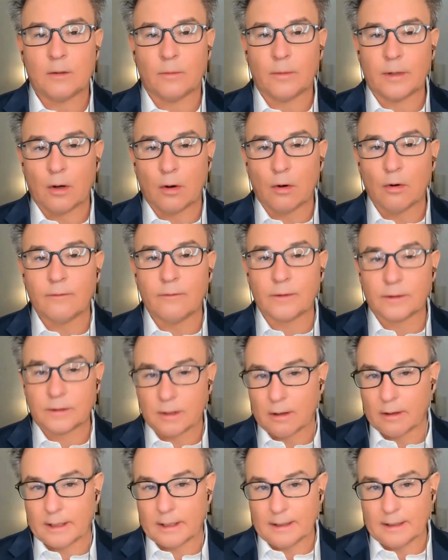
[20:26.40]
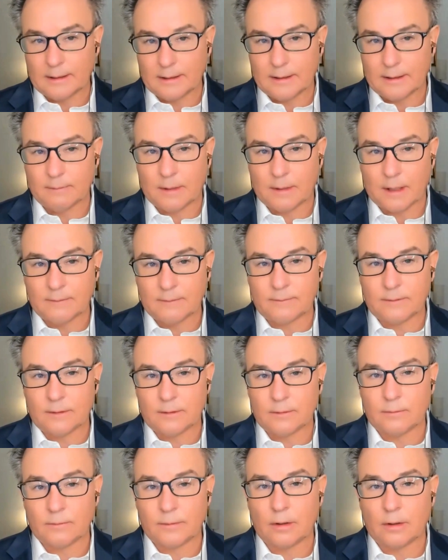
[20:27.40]
We over target, in my
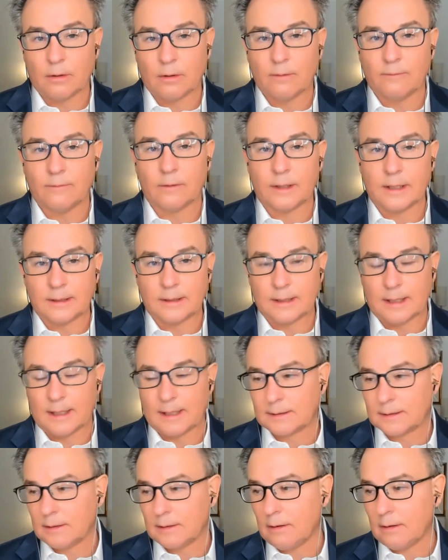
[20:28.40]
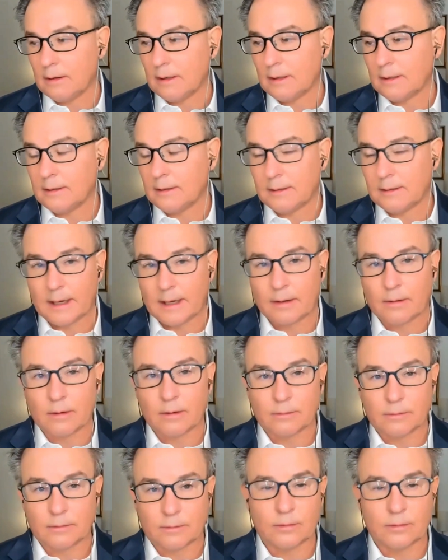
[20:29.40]
view. We over index on
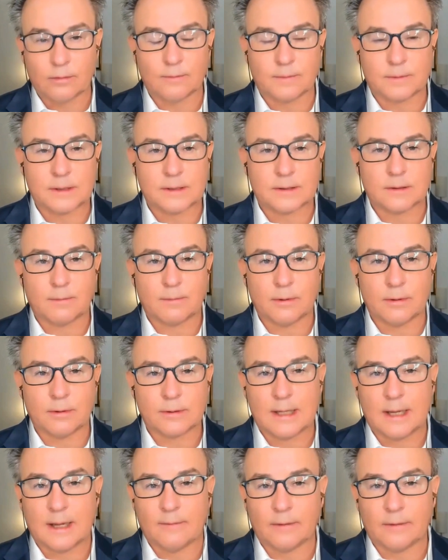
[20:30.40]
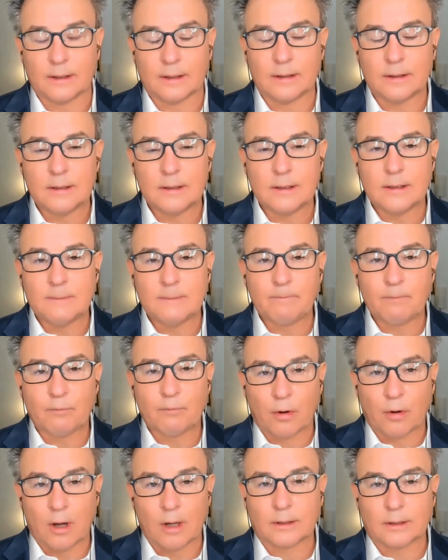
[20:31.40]
narrow groups as opposed to having
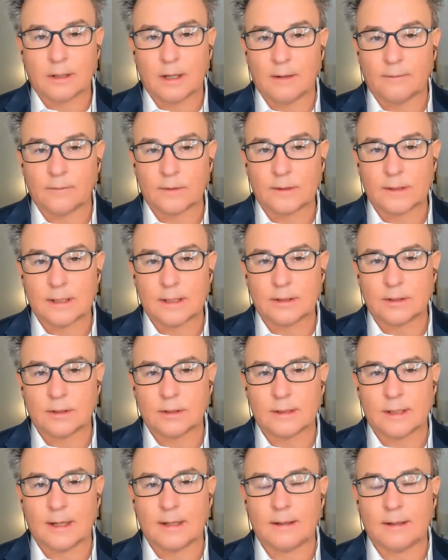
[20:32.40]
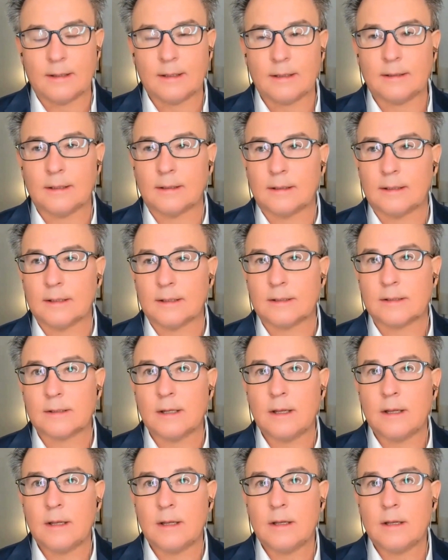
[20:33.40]
broad conversations. And I think that this
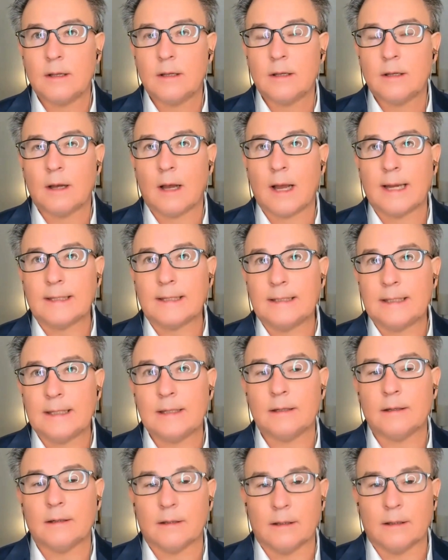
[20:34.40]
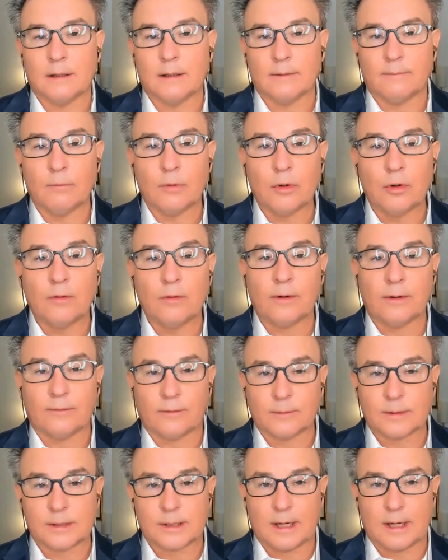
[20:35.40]
idea of moving
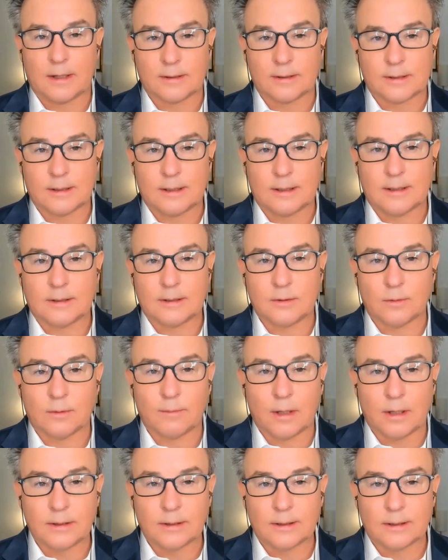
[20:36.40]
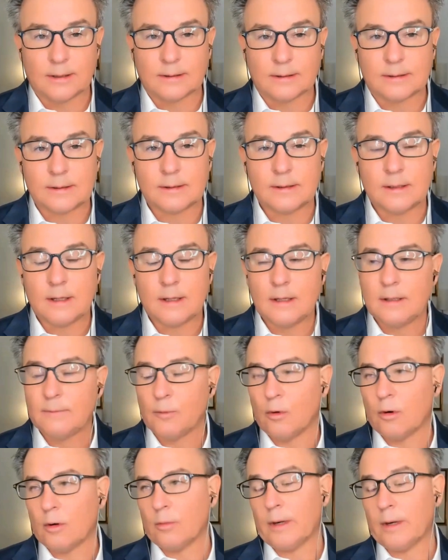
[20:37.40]
from scarcity to abundance,
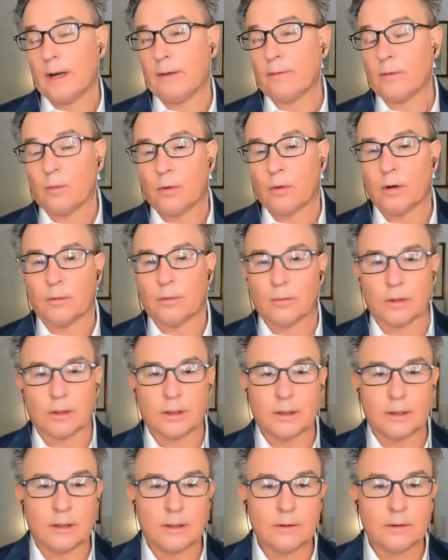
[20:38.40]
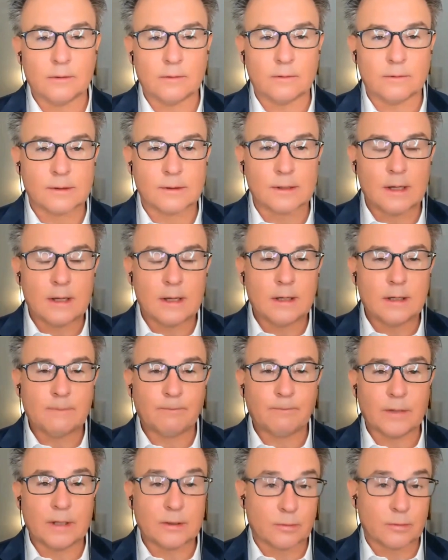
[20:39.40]
or whatever word we're going to use,
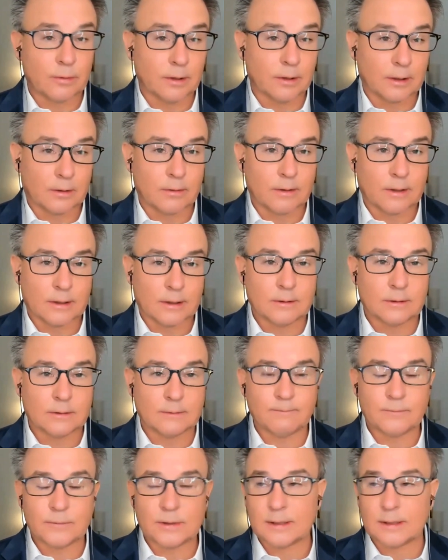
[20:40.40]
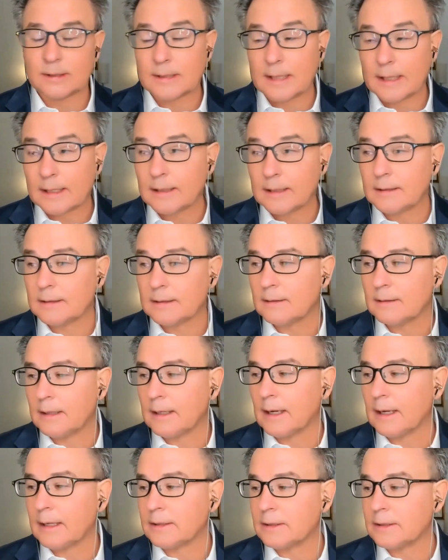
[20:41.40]
is really critical. The second
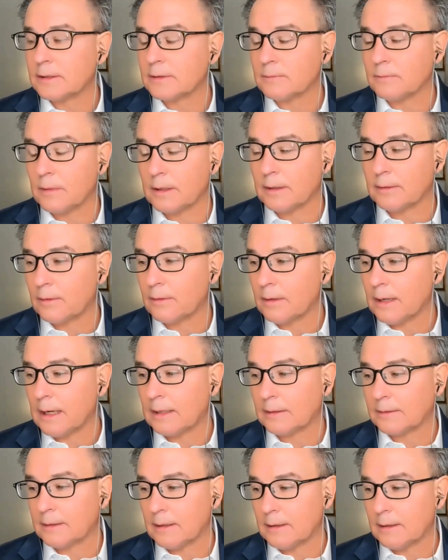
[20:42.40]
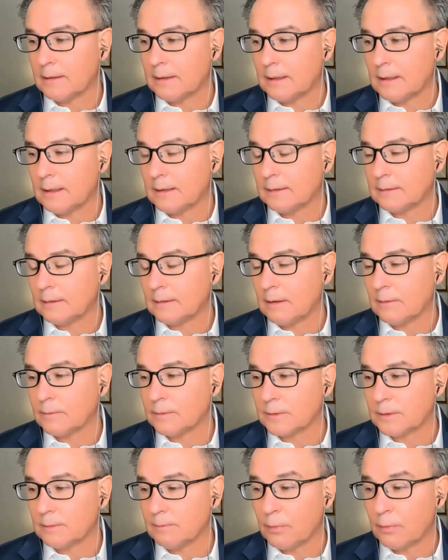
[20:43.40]
thing I just want to throw out there that I thought
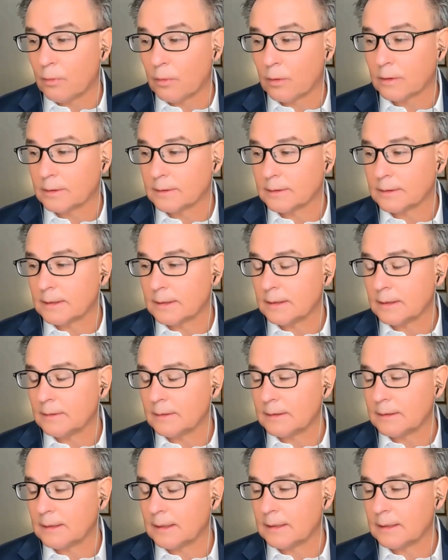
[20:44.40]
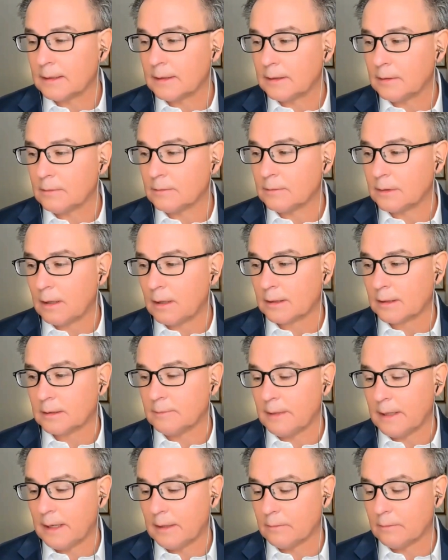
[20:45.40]
was important, that you talked
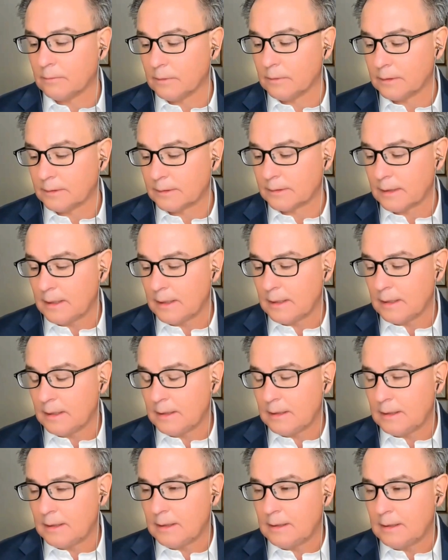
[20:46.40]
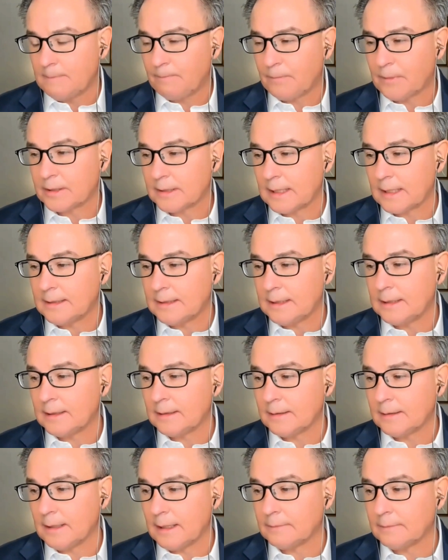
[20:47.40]
about, was this
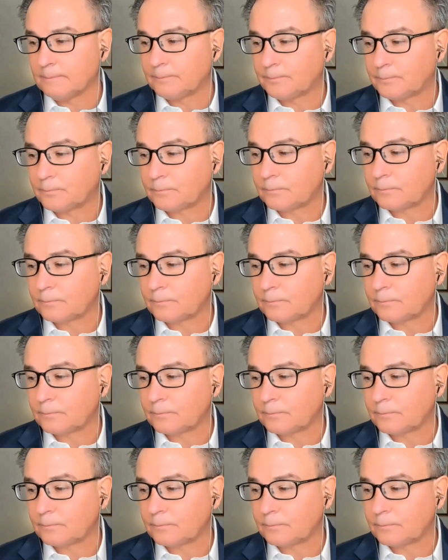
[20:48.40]
idea that